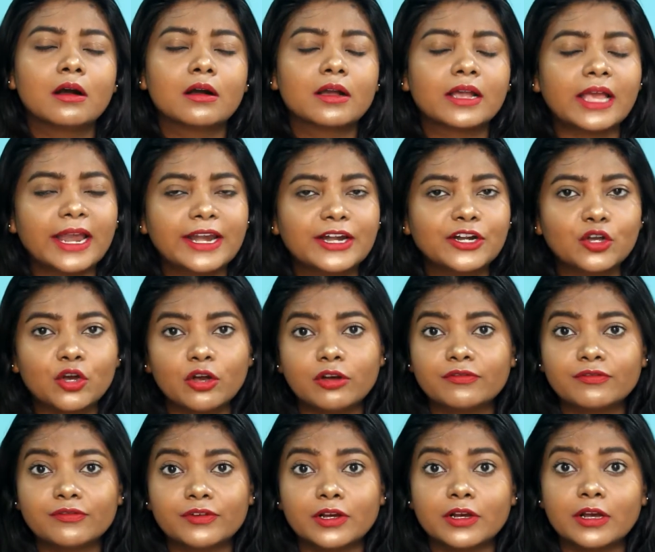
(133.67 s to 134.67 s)
kind
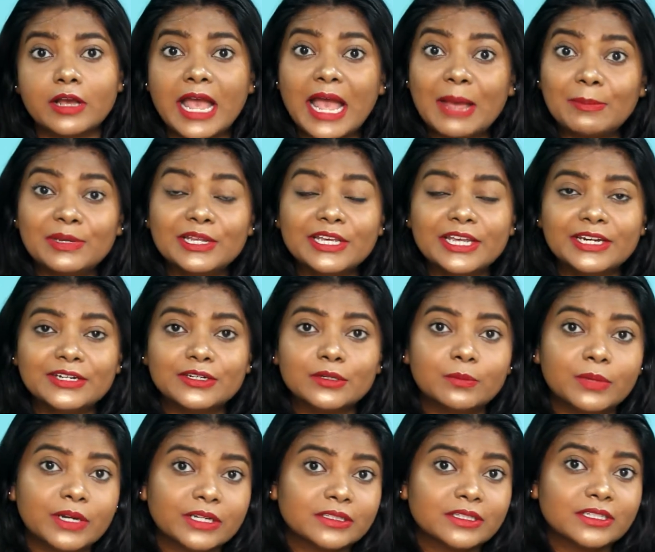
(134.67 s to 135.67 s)
of applicator,
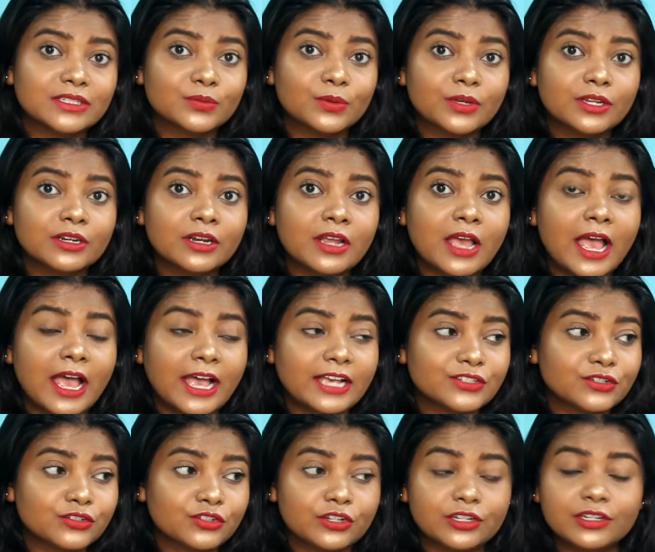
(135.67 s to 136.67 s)
but this one
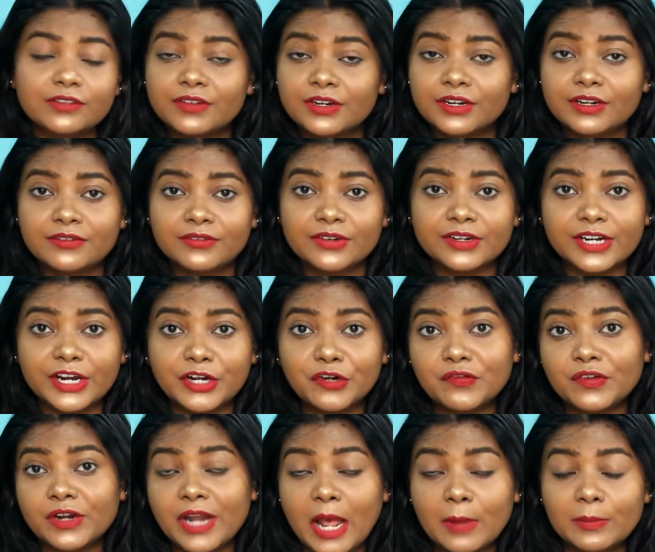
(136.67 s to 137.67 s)
has a really very different kind
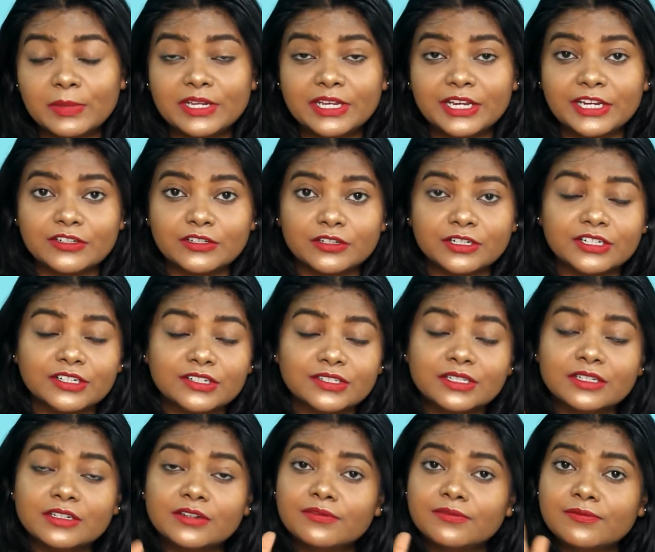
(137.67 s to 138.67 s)
of an applicator. It is
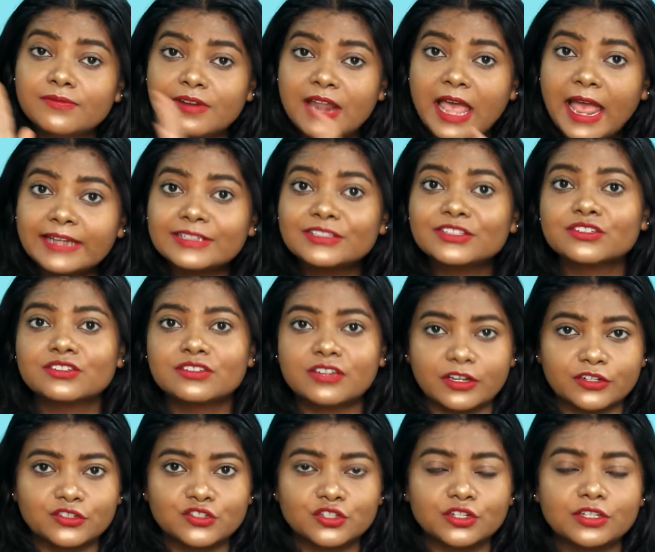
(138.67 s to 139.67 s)
in a flat
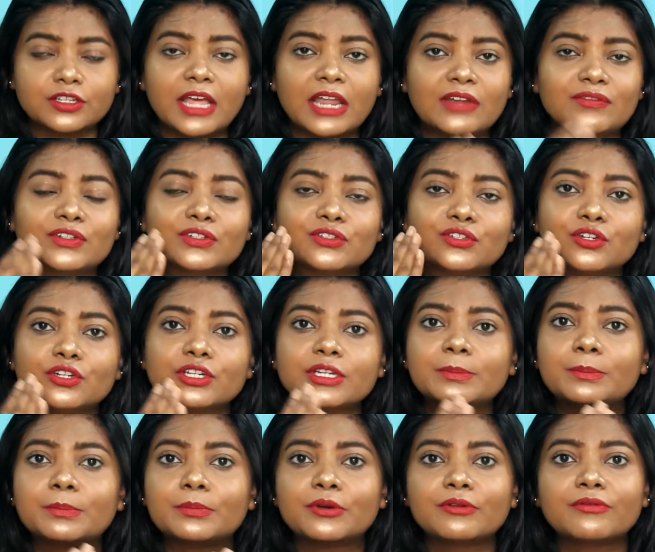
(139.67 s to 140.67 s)
structure that will really
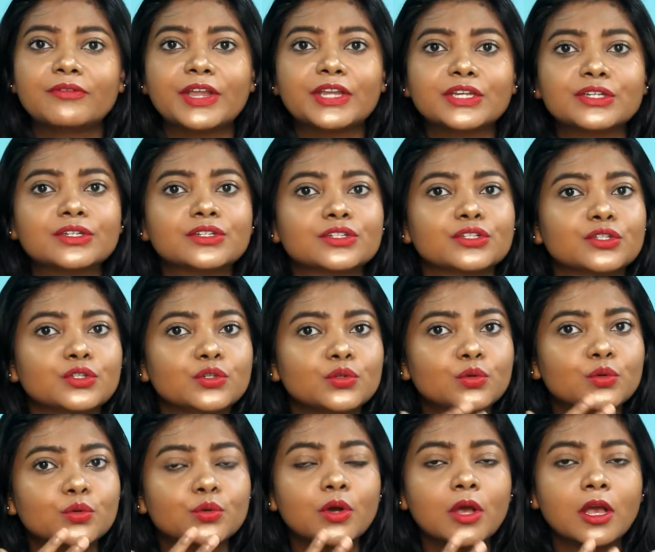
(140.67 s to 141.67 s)
prevent
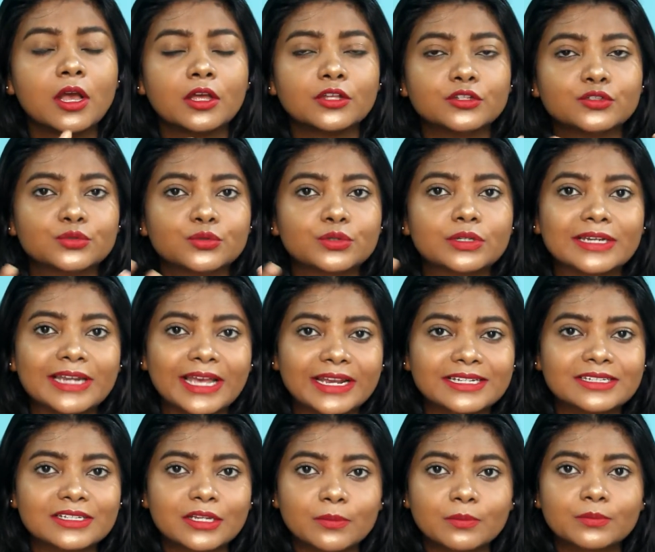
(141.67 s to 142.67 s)
you to
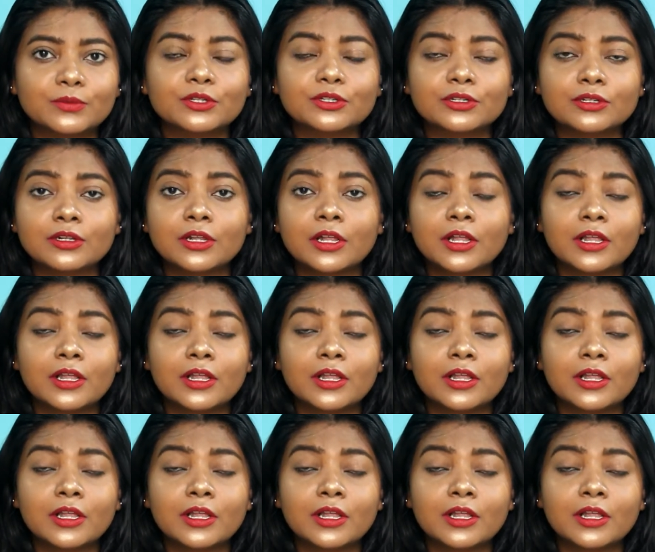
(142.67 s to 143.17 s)
glize up the